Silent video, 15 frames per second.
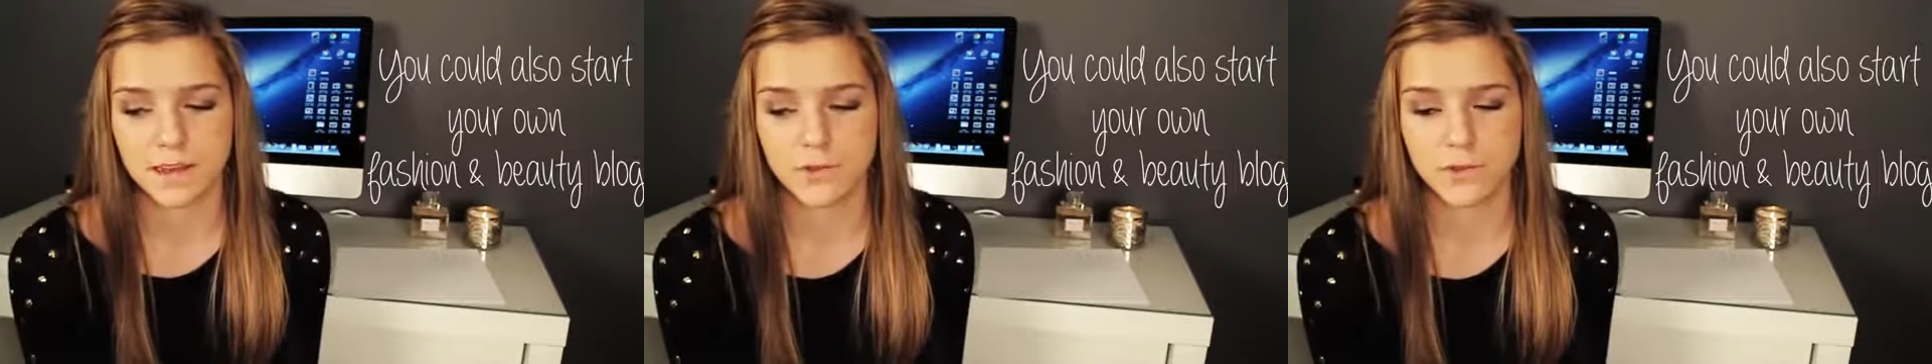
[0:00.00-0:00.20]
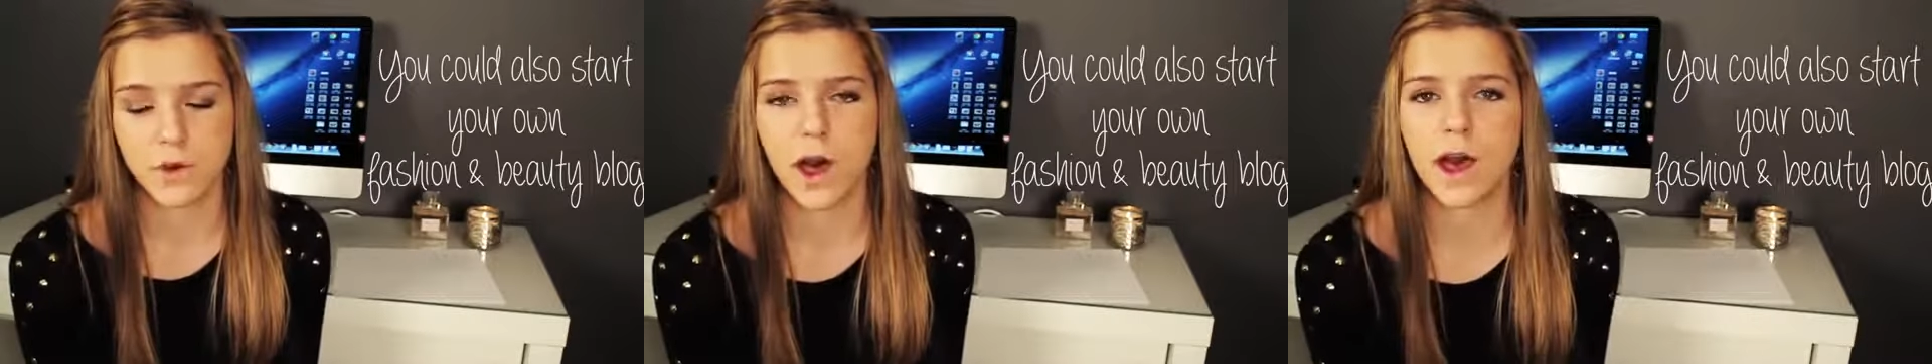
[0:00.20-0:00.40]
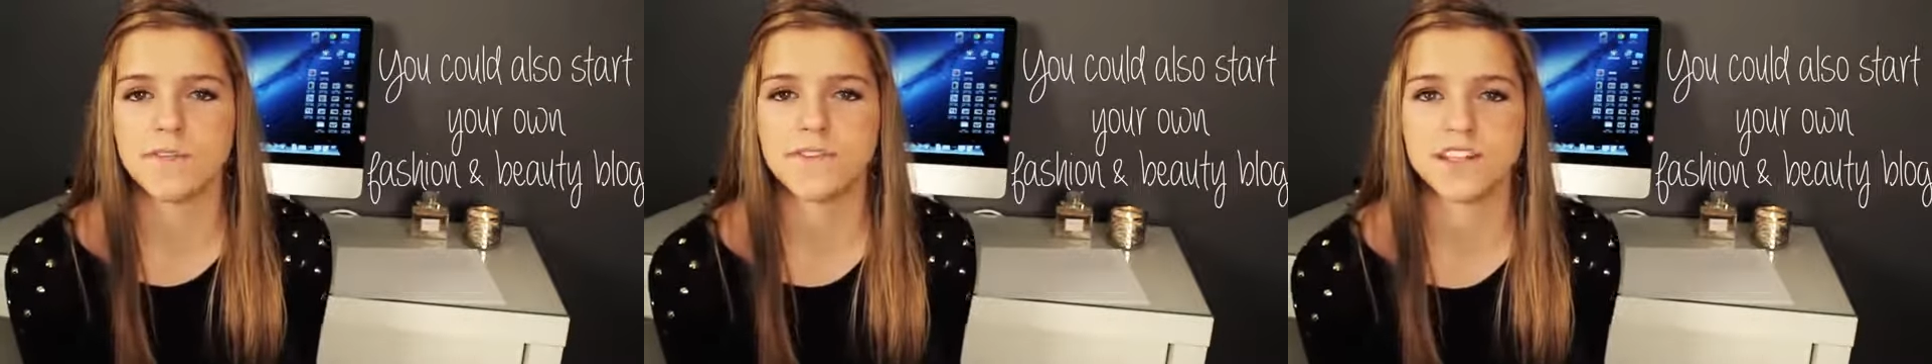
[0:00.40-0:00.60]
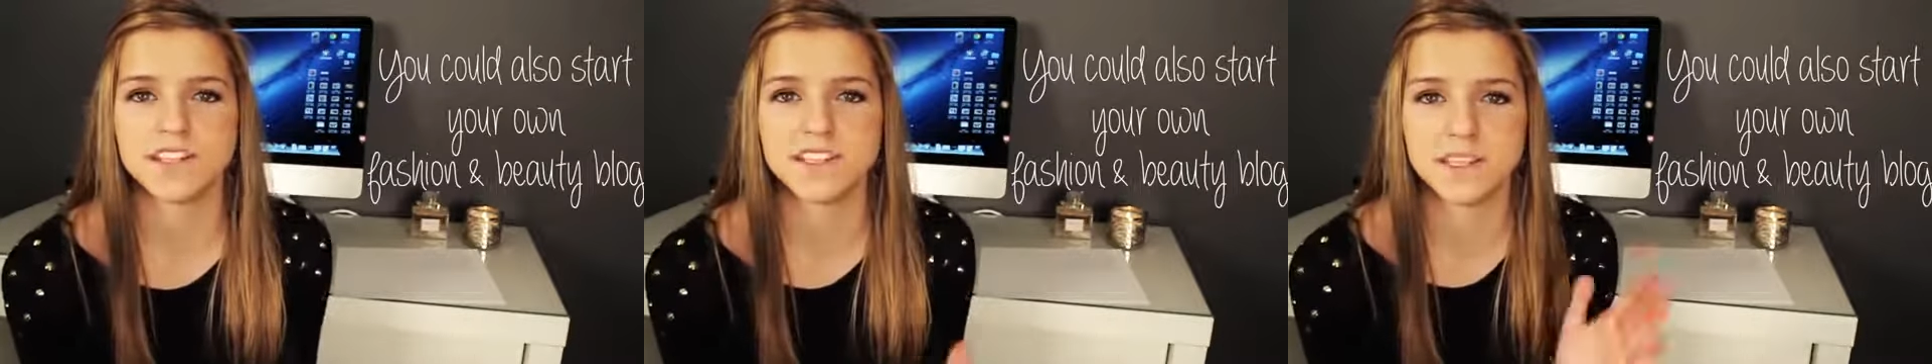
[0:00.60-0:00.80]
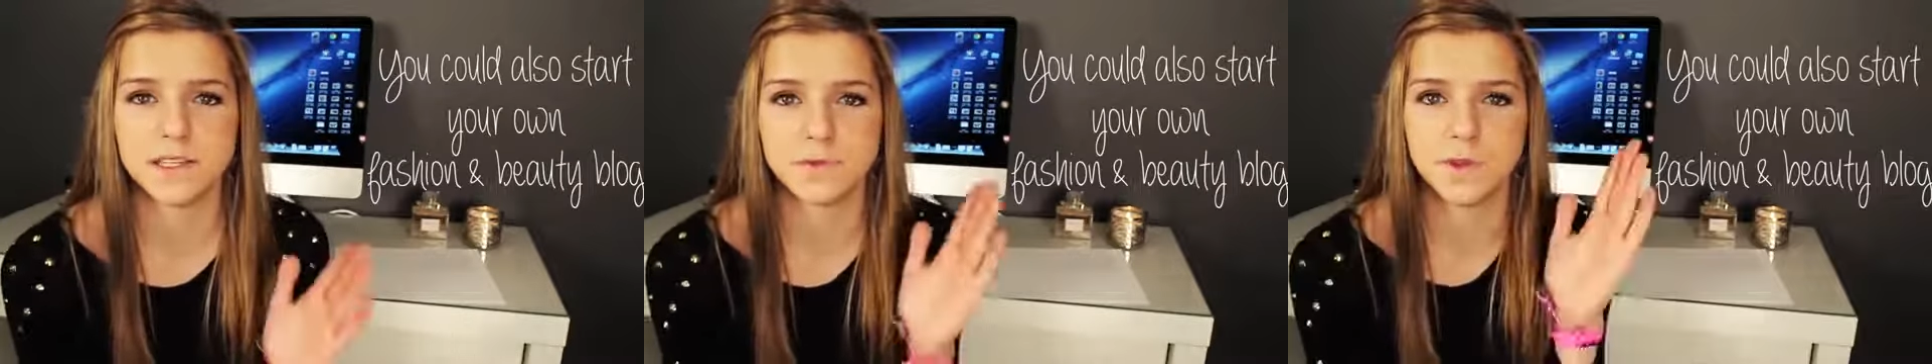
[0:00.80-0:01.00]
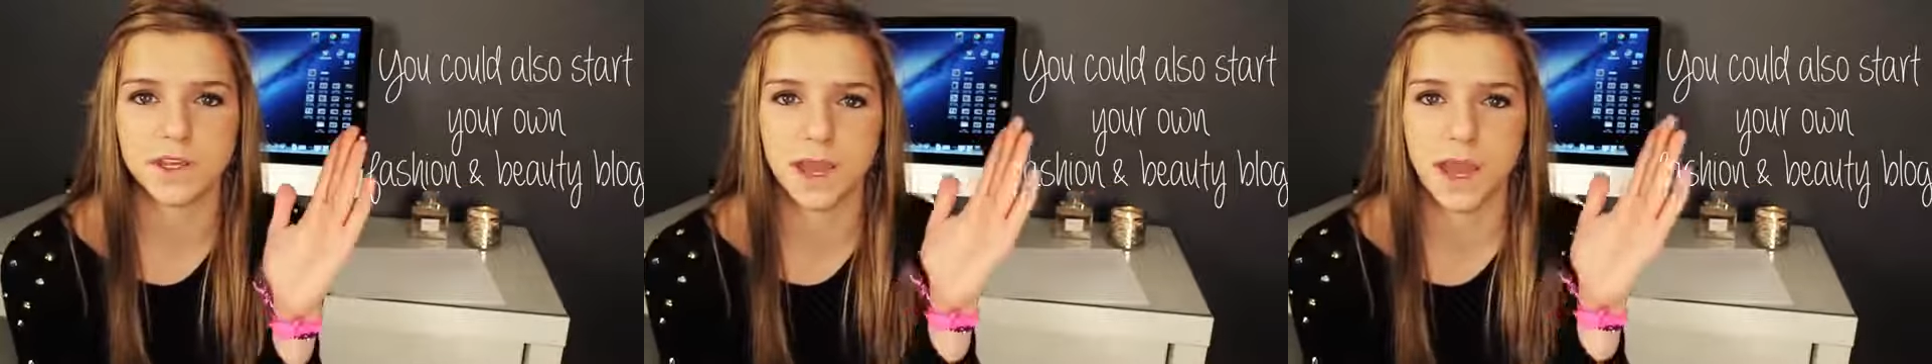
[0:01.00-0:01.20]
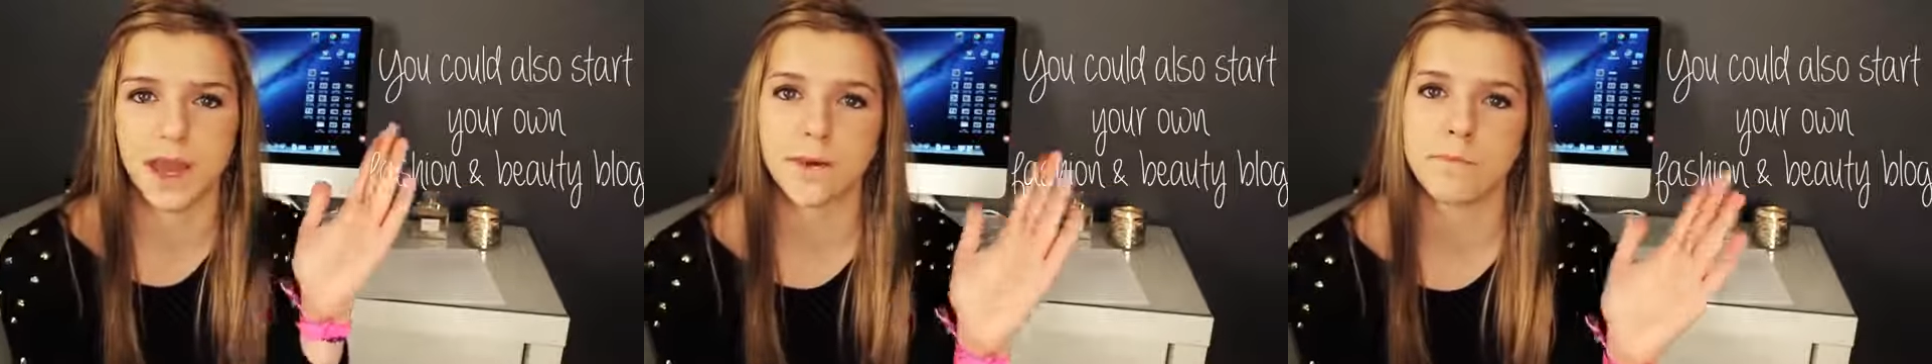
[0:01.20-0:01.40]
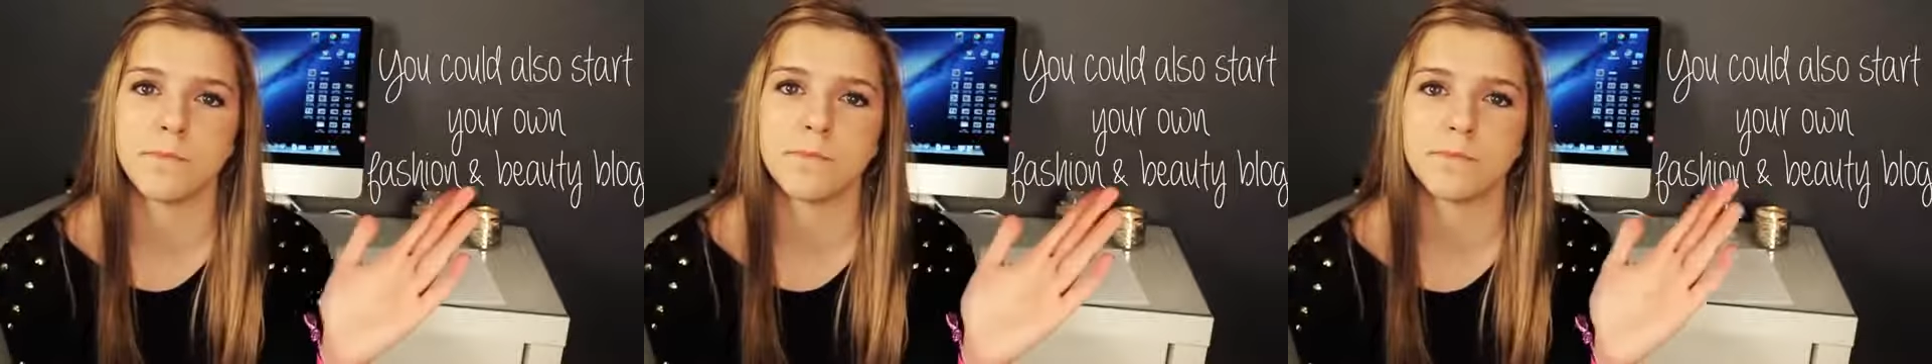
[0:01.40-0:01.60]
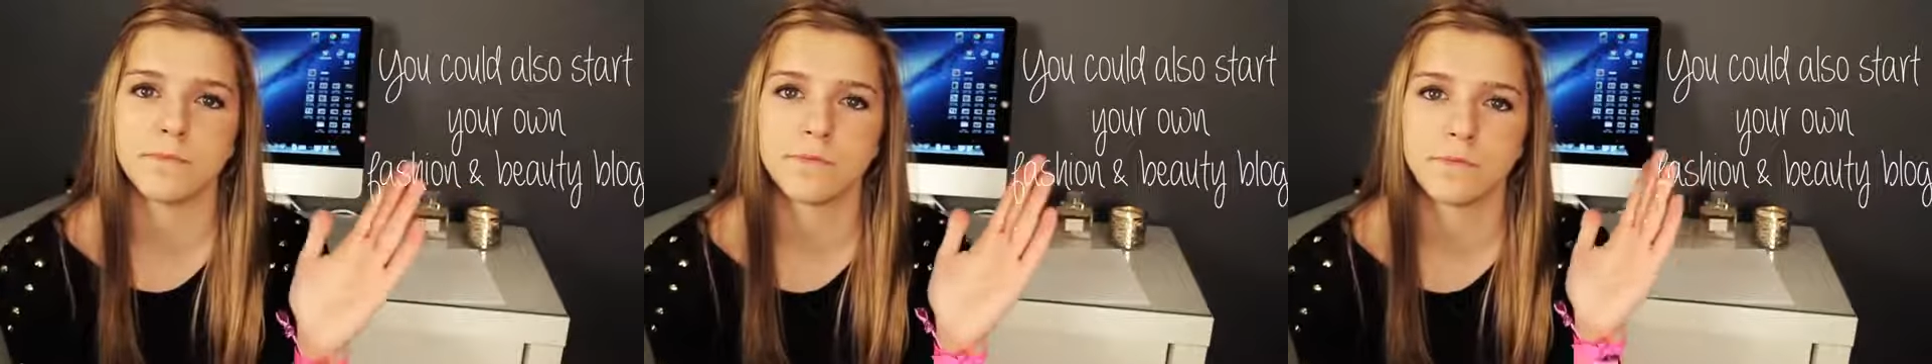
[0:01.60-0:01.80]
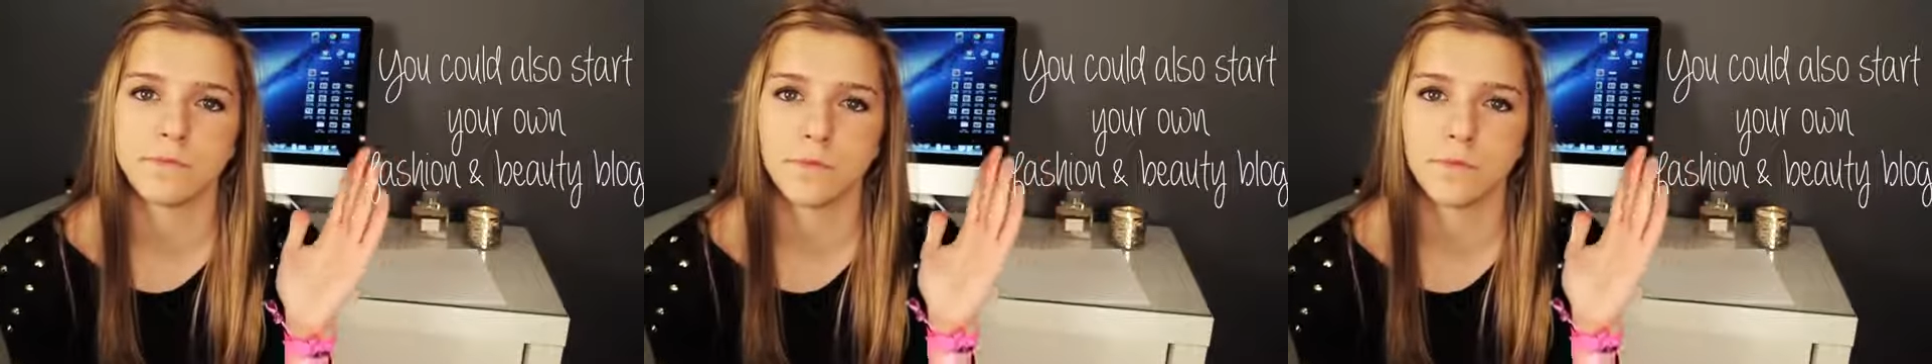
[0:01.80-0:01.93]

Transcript: you'll have a CPM